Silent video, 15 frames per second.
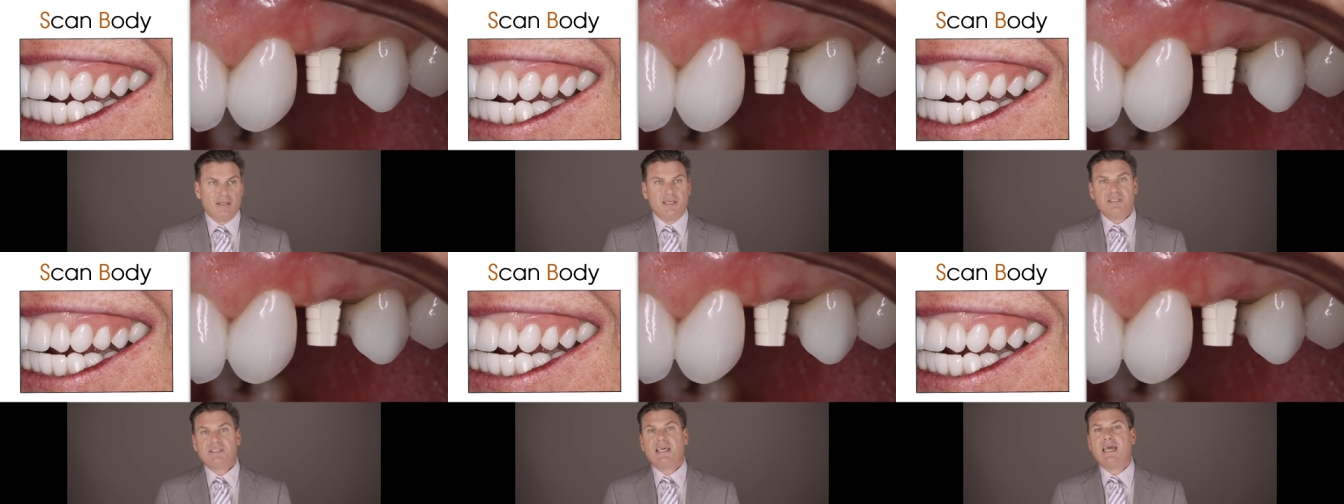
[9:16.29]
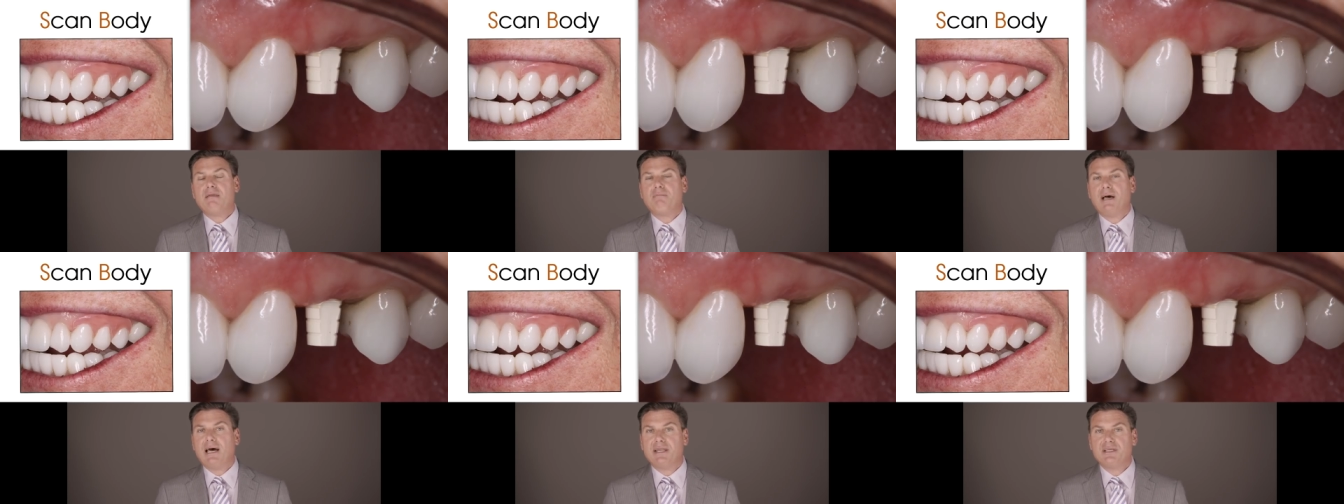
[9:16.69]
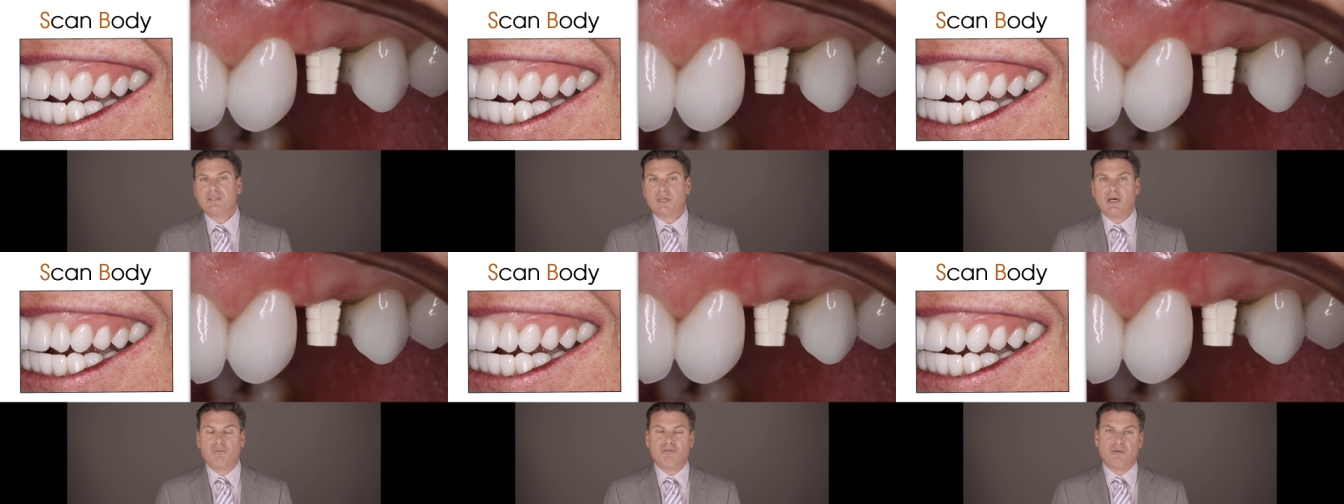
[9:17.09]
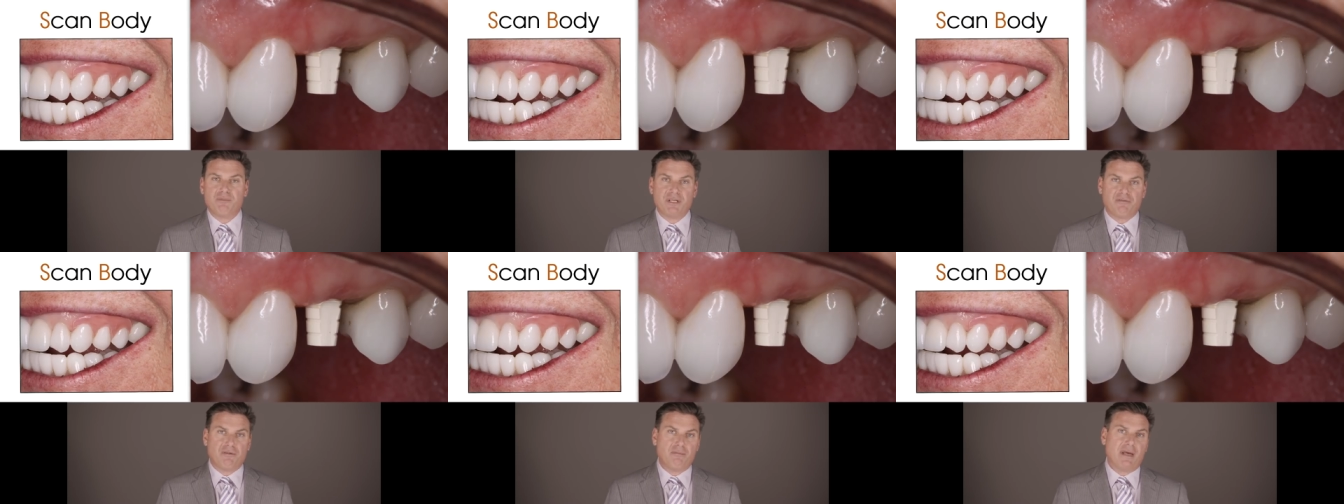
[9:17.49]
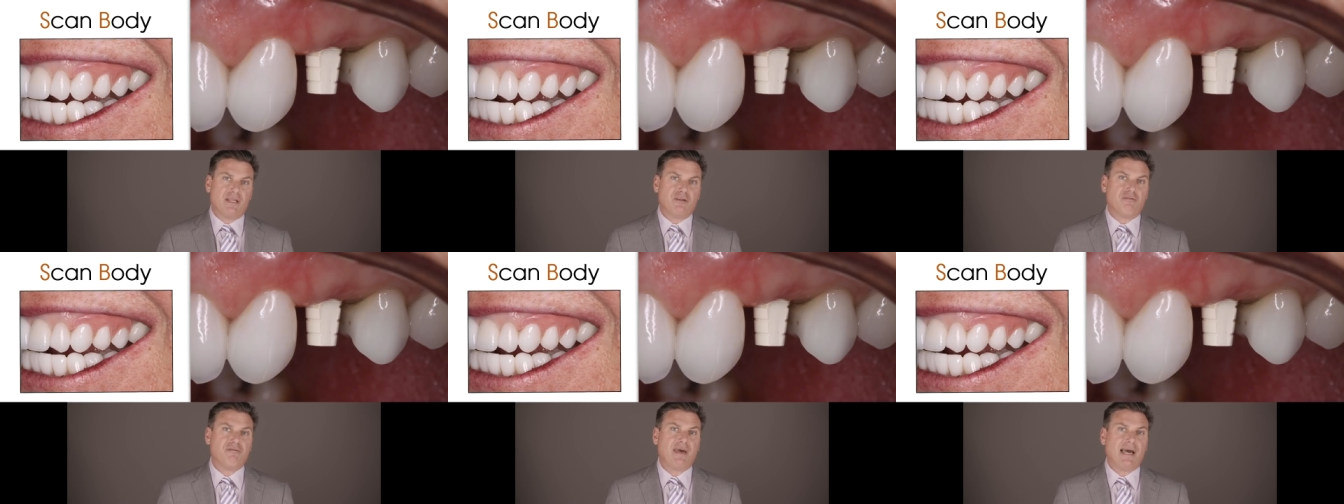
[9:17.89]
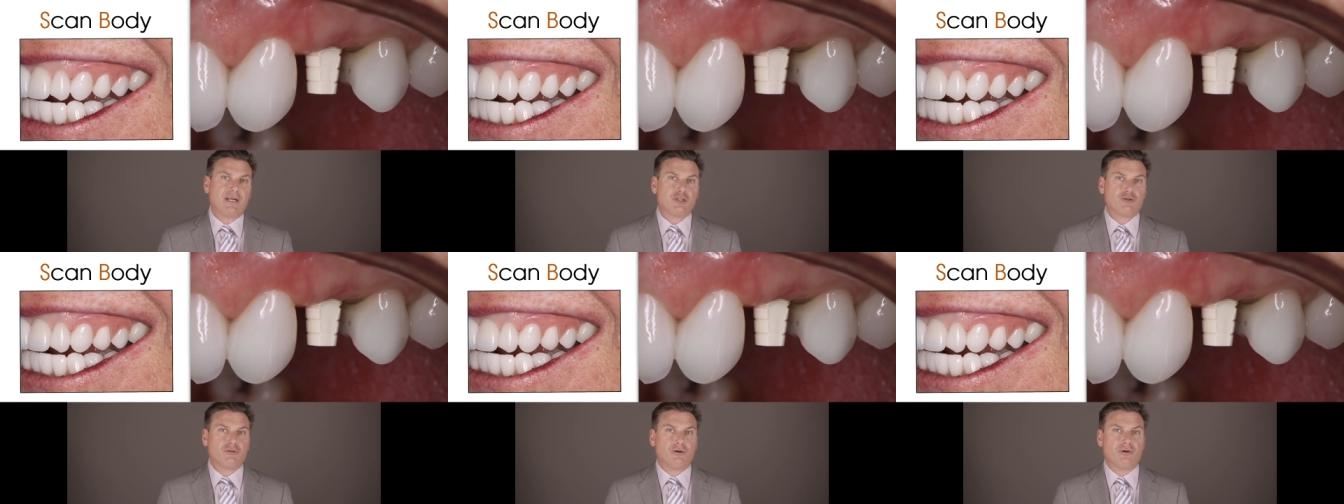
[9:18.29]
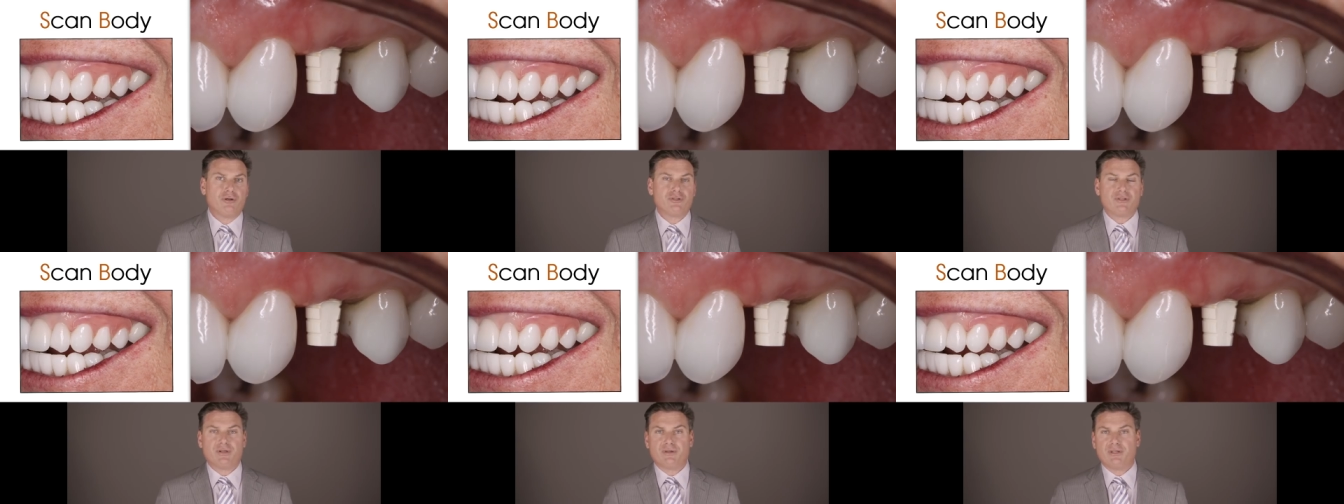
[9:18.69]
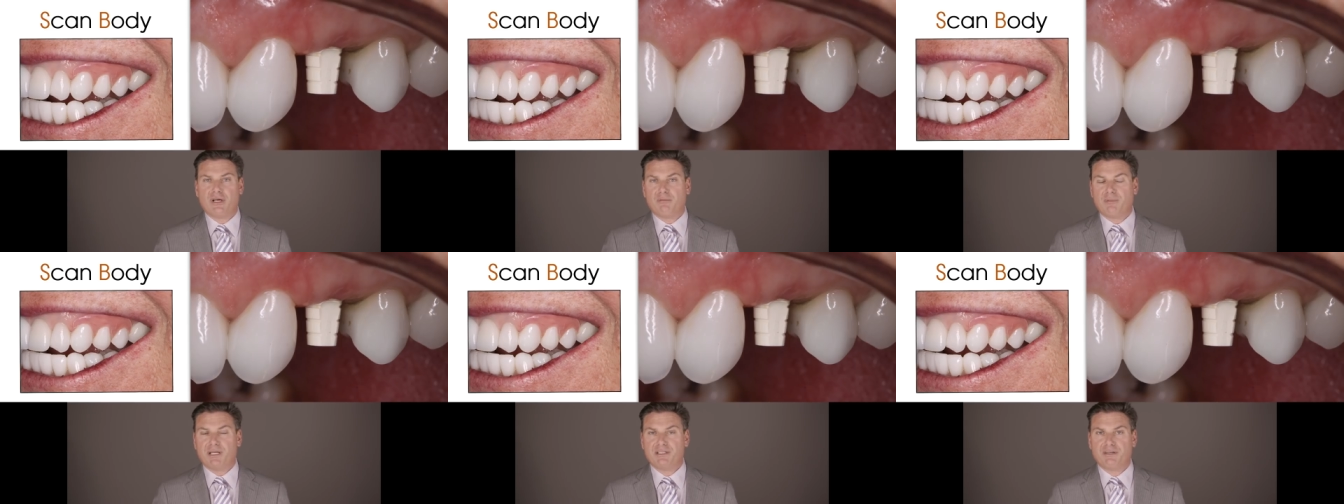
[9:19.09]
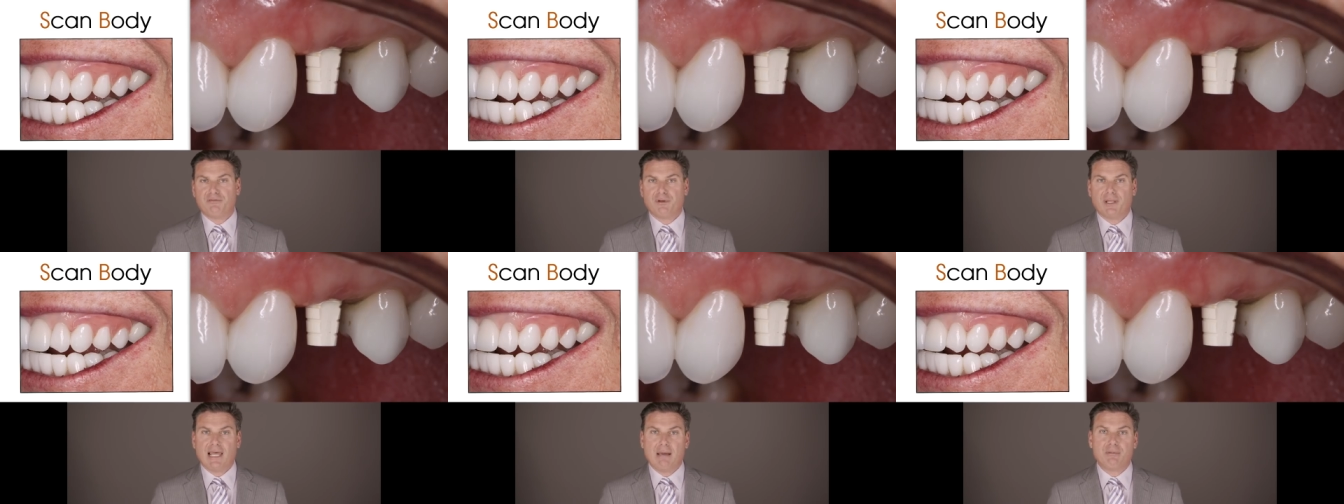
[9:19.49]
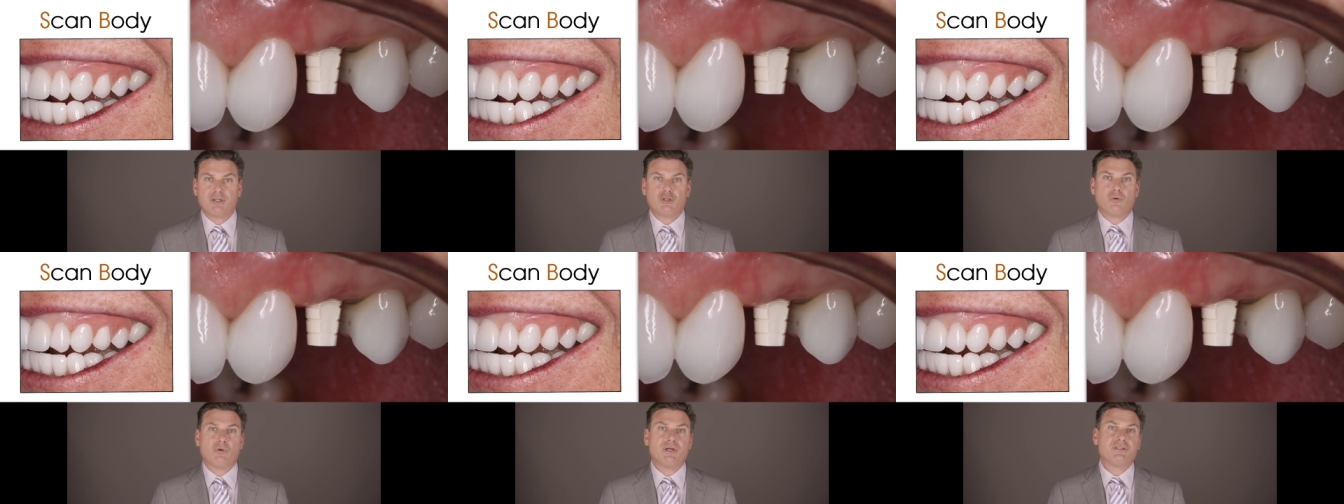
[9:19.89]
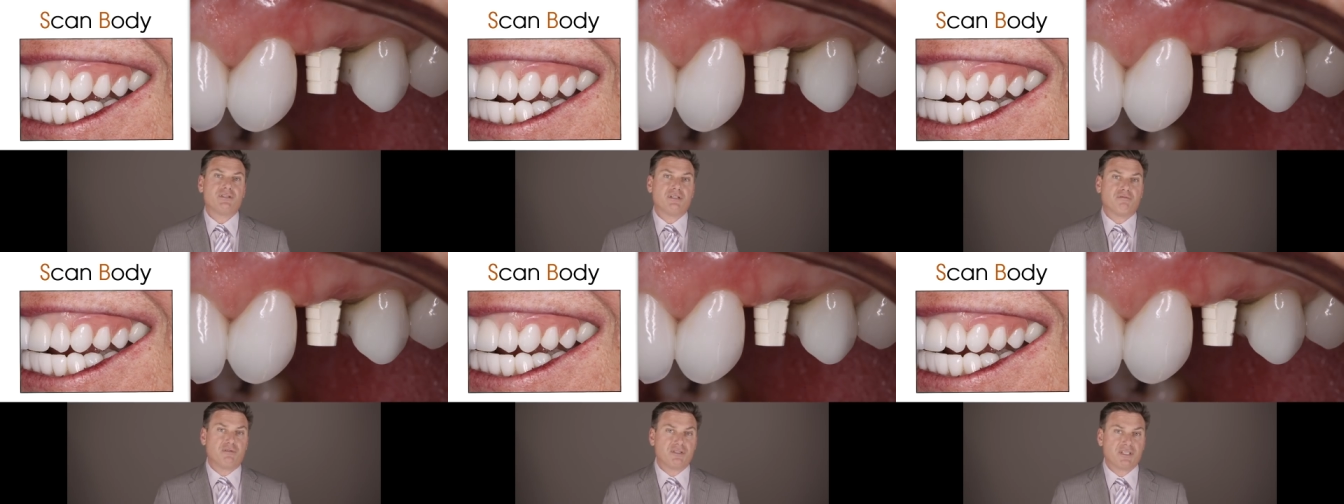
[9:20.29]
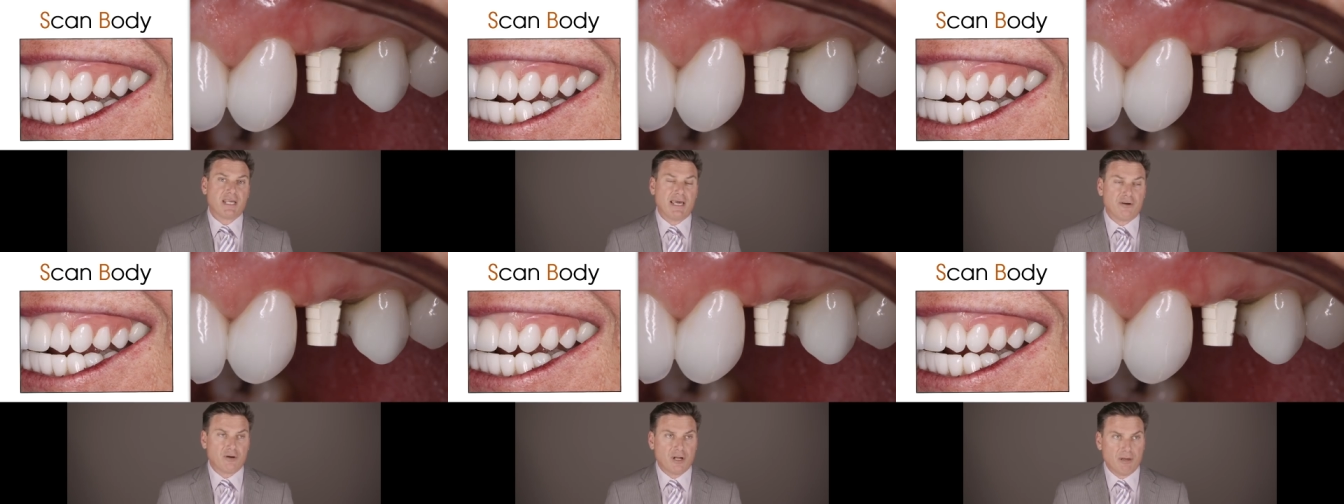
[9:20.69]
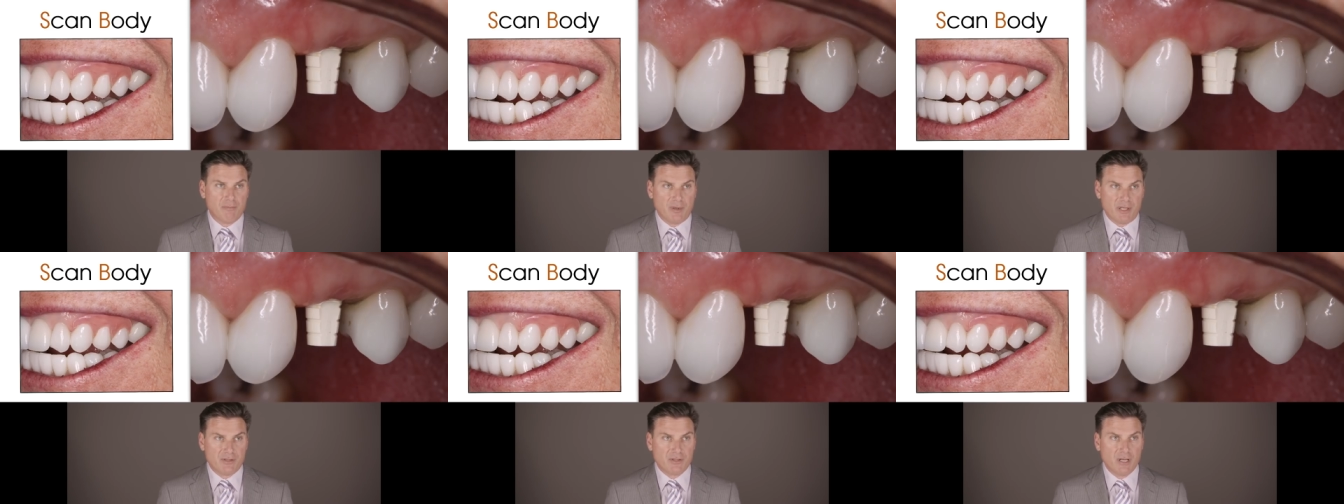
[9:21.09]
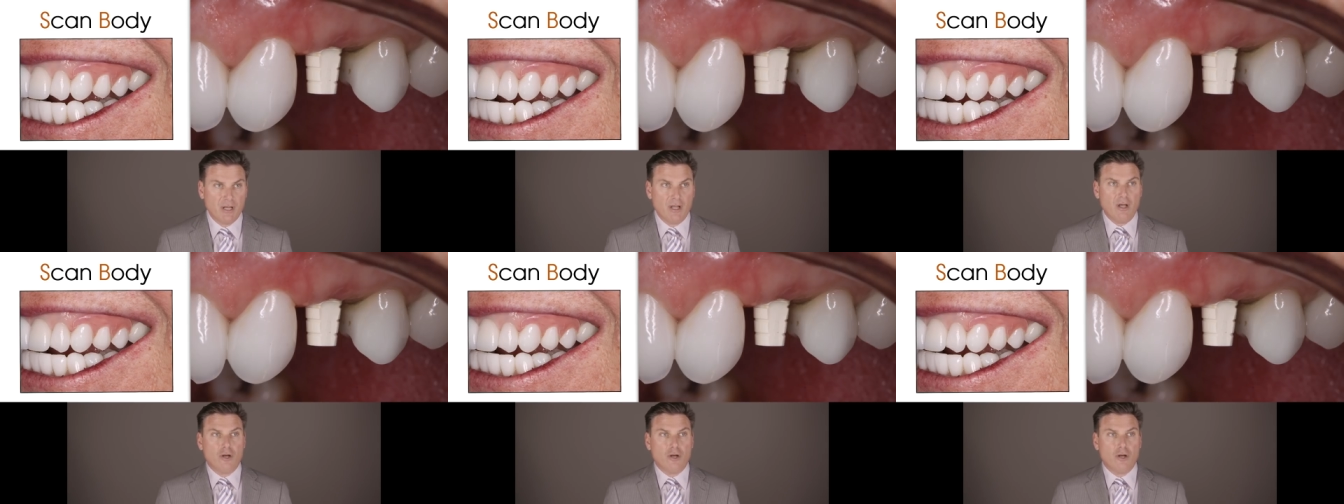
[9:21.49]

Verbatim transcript: These scan bodies come from different manufacturers. They're done by different laboratories and different scanner companies.